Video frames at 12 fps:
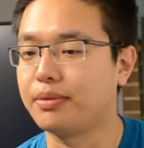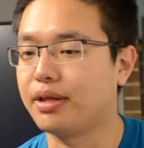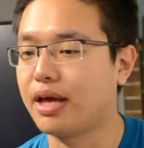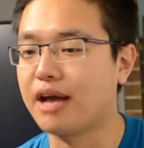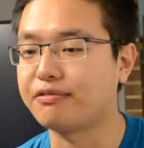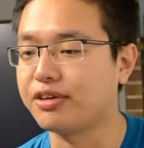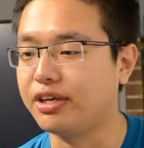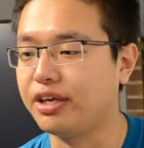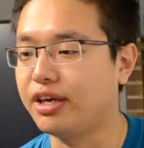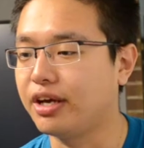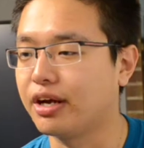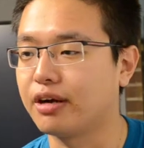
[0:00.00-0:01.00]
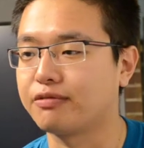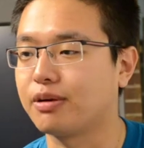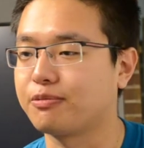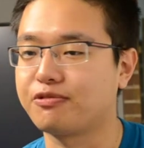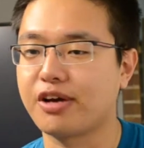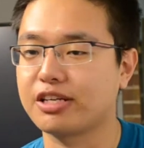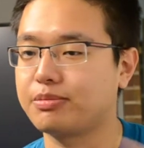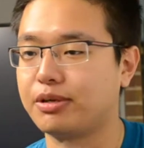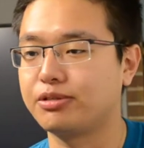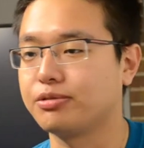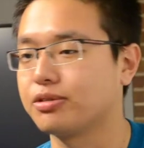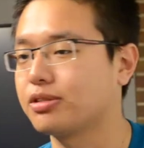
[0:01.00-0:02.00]
every year from freshman
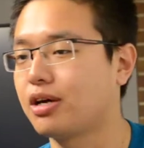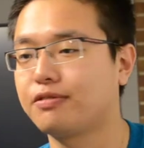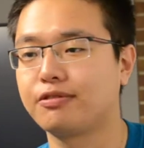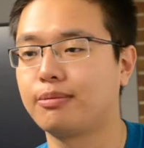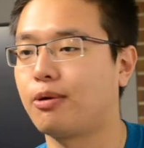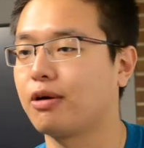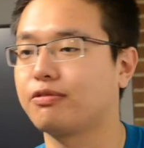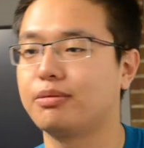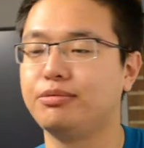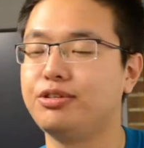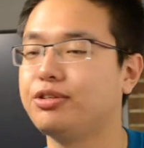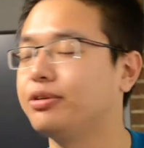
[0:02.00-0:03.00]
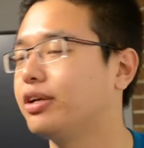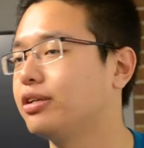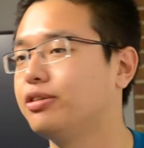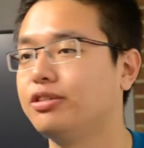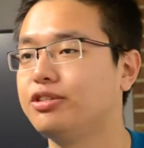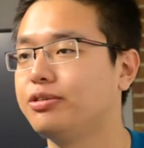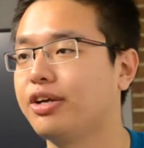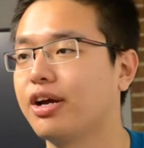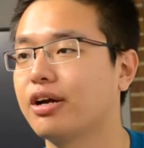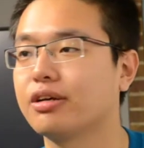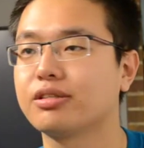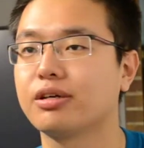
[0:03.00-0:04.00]
to sophomore, from junior to
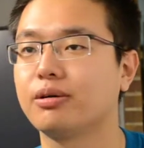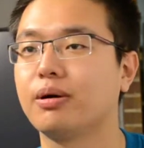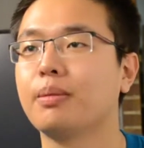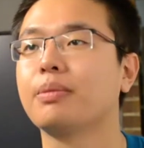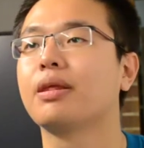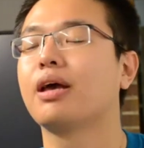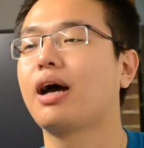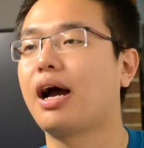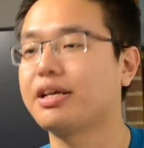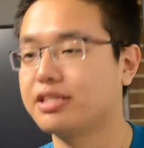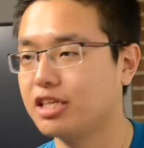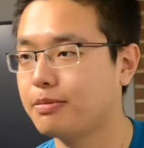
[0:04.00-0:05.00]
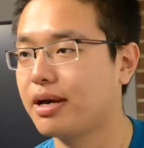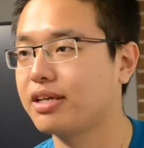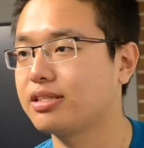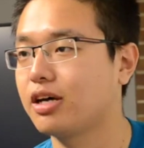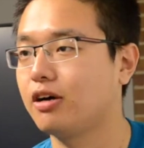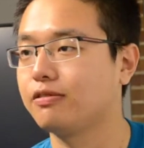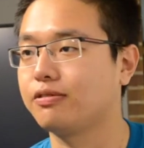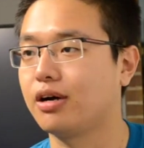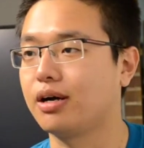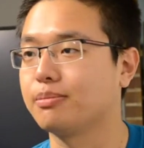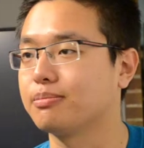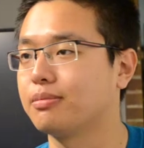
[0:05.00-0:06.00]
junior. So I see myself
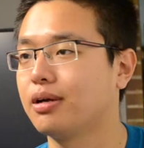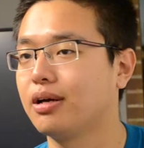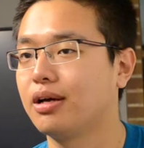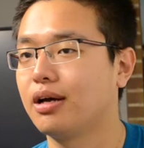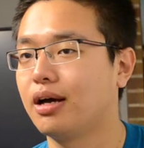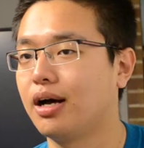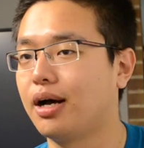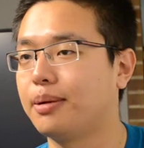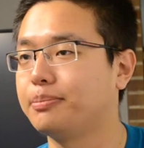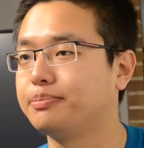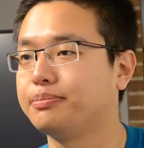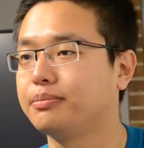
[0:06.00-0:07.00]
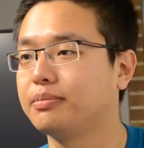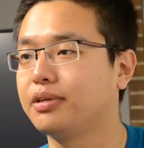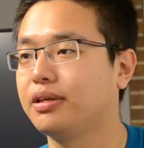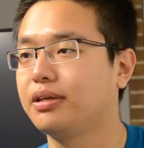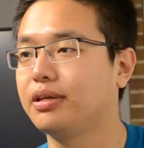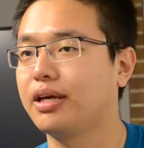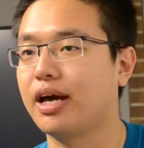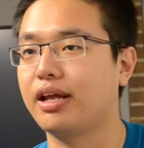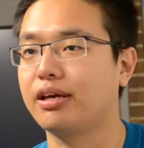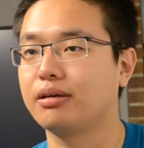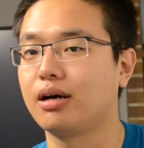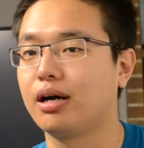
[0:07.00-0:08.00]
um,
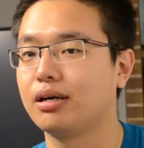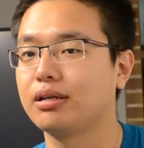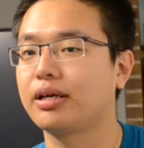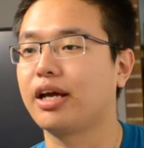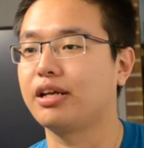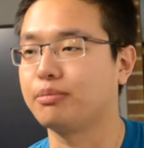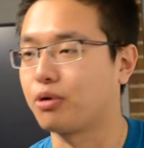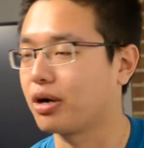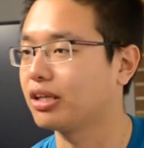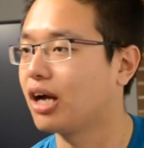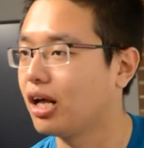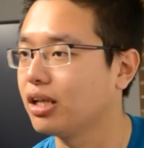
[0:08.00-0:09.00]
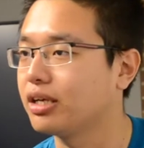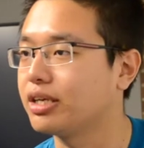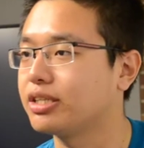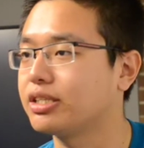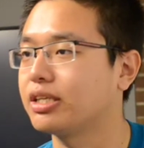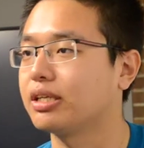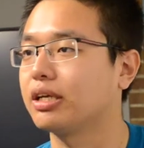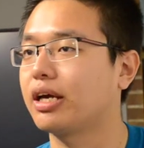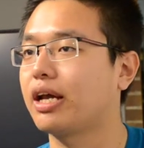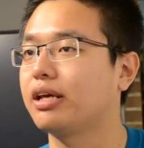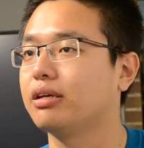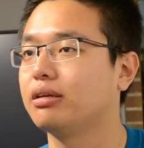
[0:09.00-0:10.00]
getting more knowledge and
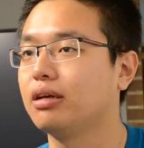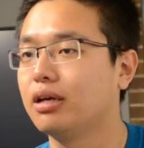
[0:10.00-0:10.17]
getting